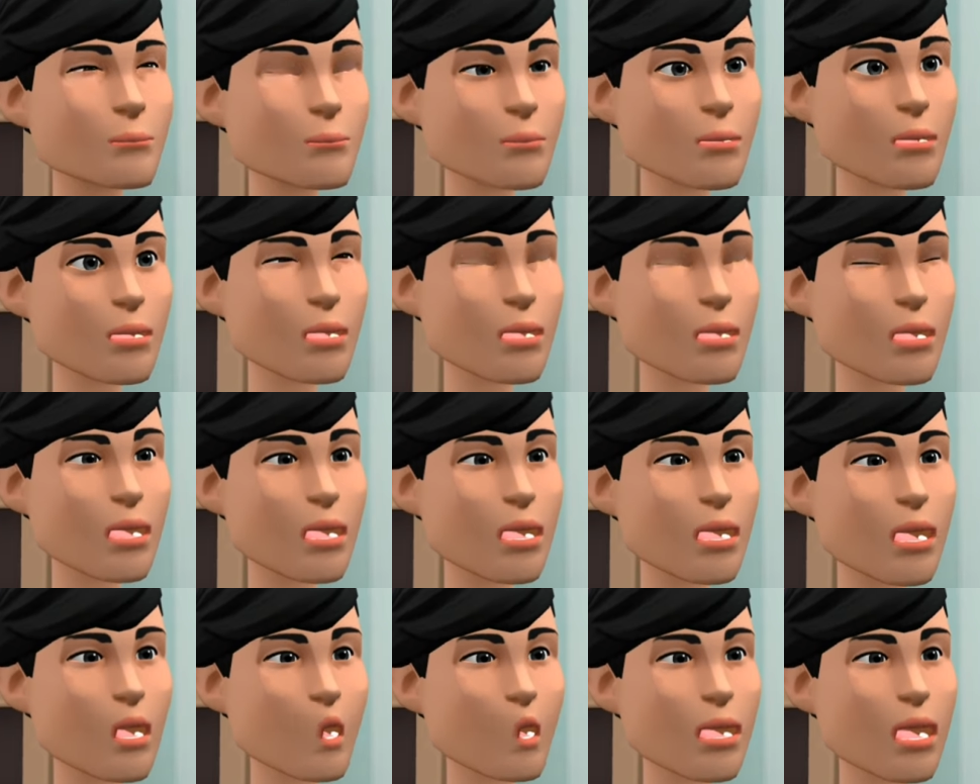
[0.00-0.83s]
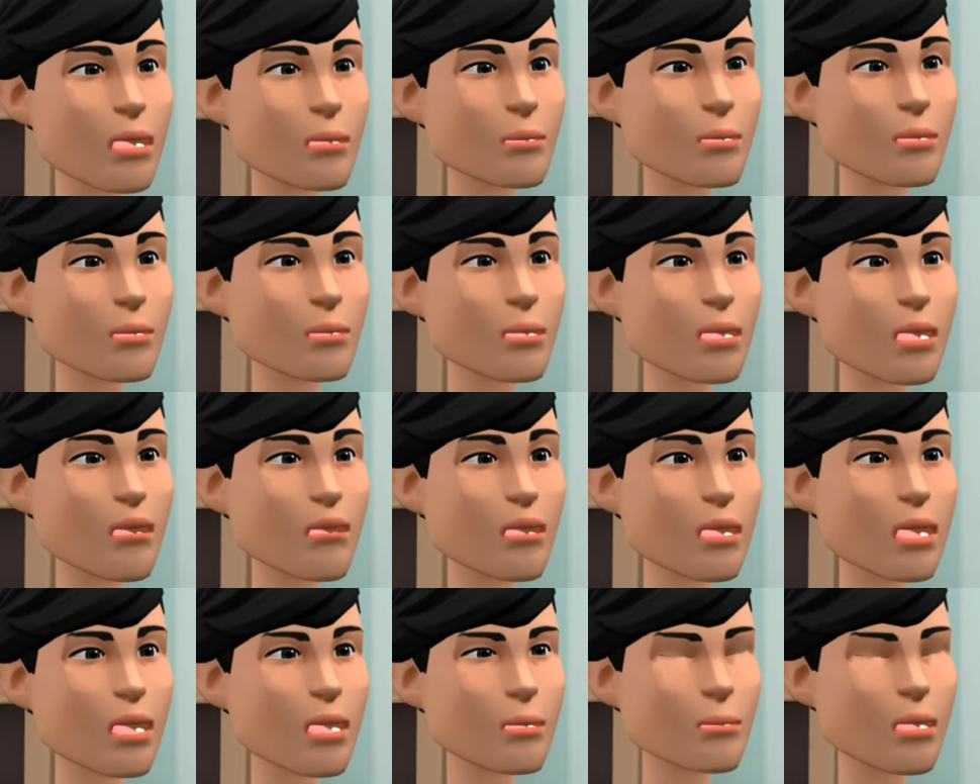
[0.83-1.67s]
I check in with myself
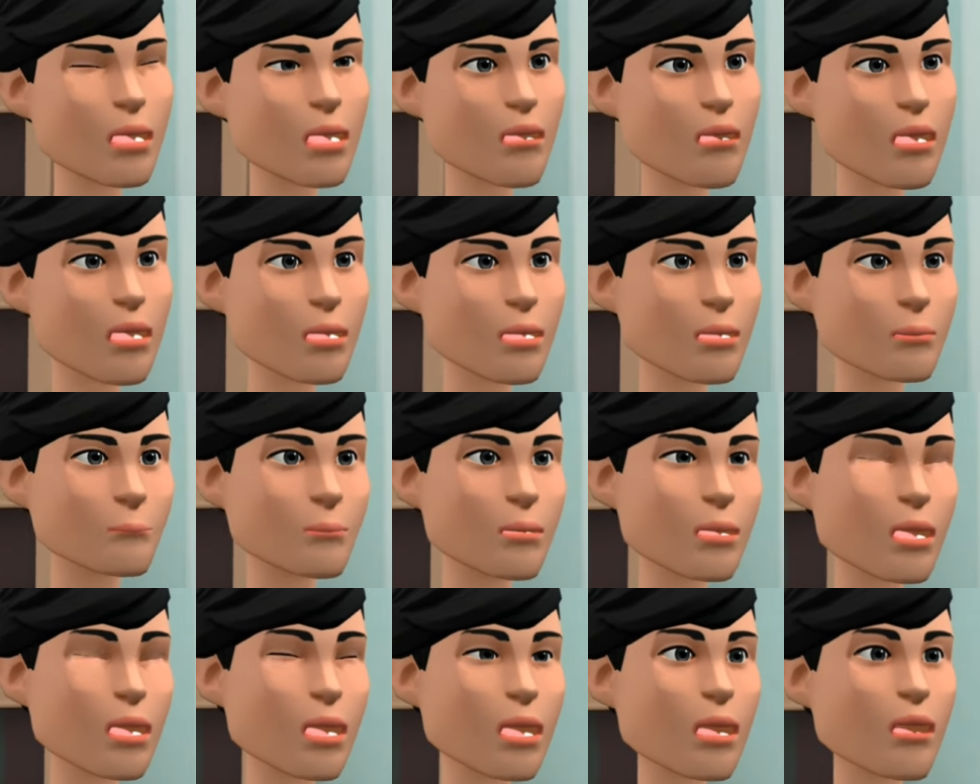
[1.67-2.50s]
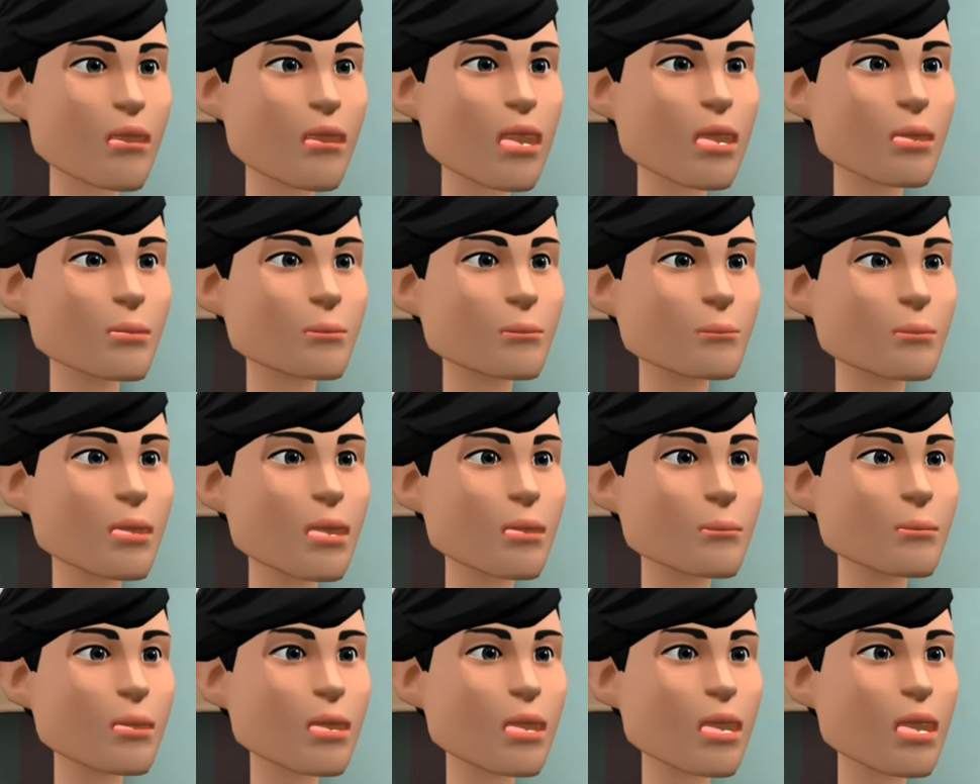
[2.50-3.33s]
a couple of times a shift,
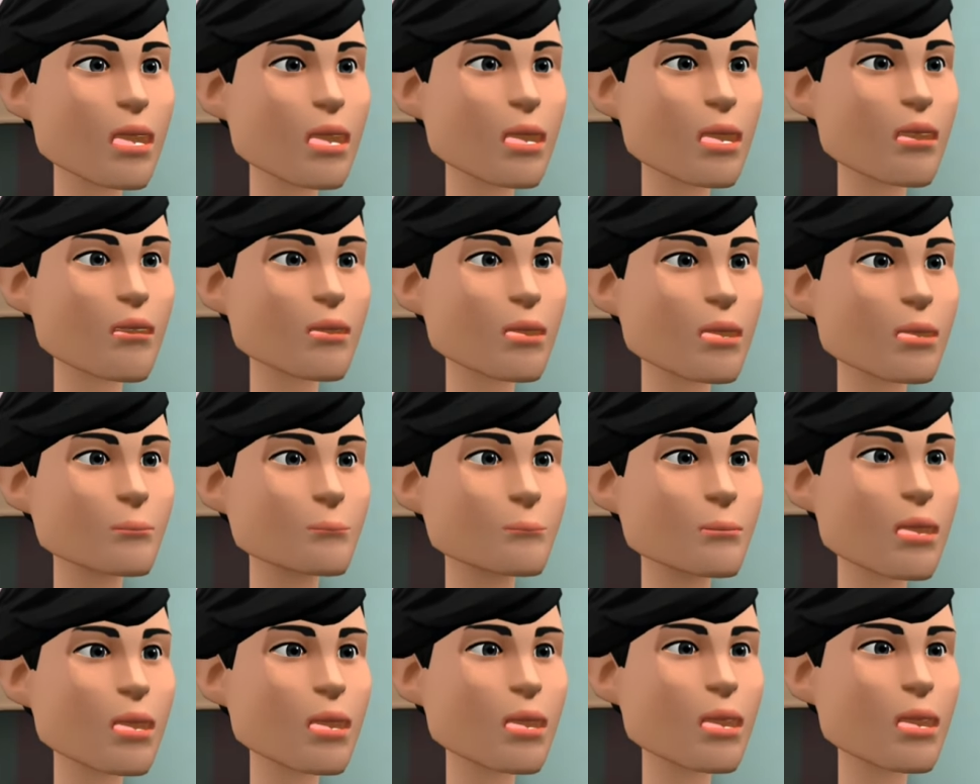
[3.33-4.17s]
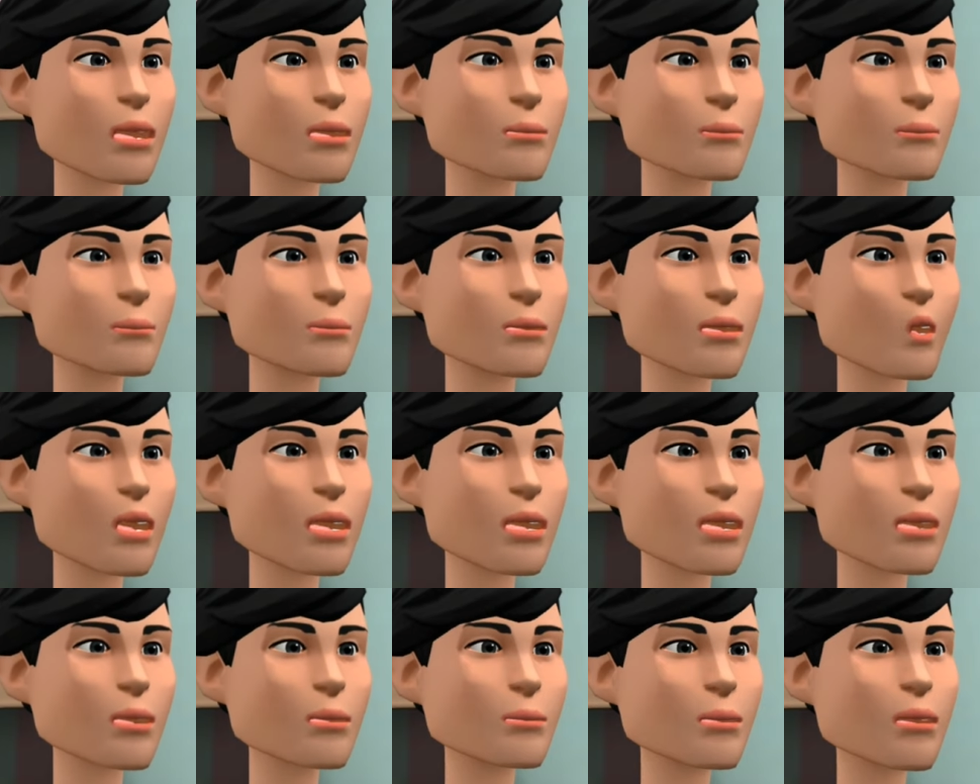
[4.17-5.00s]
especially if I am busy, to
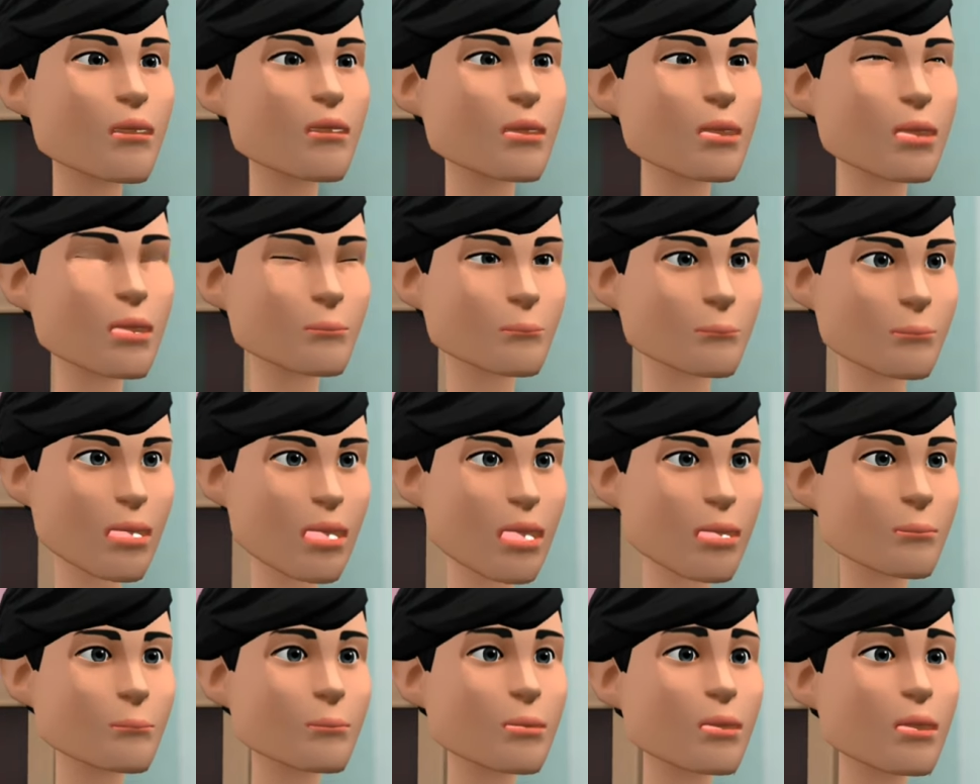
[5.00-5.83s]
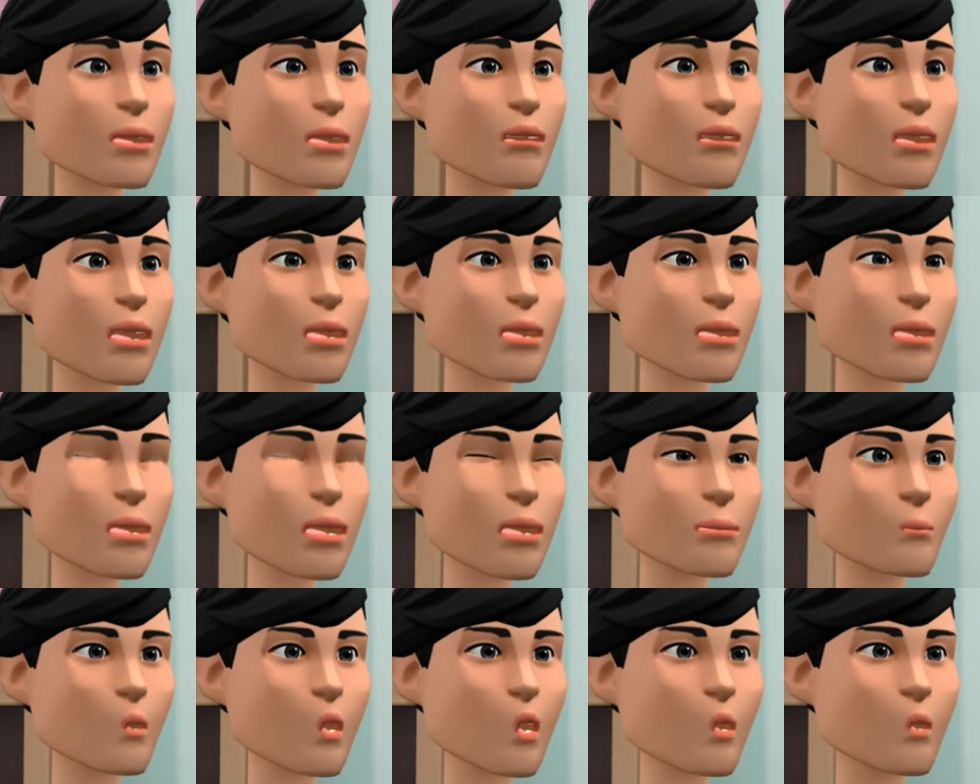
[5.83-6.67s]
ask if I am being mindful and
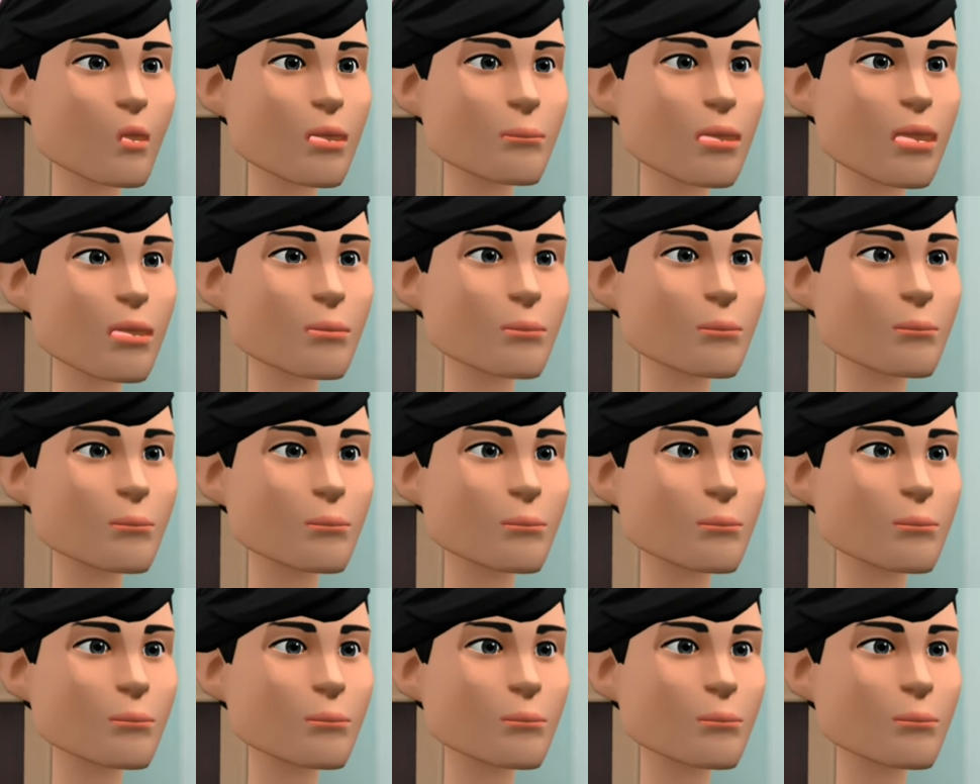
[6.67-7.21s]
responsible.